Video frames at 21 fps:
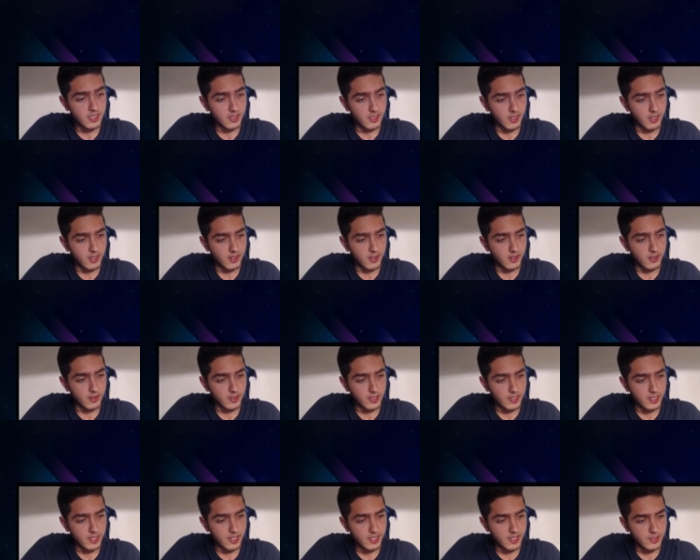
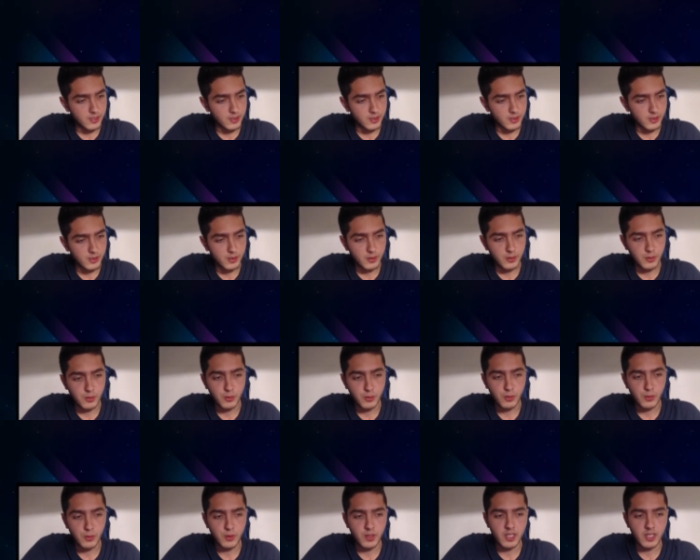Okay, so
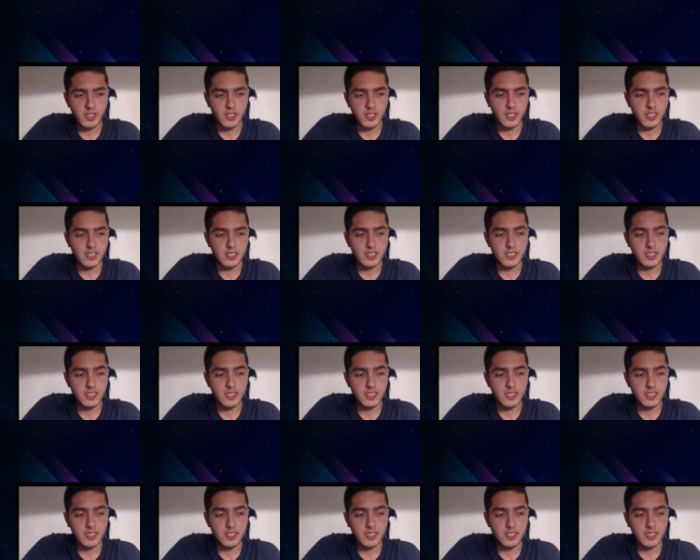the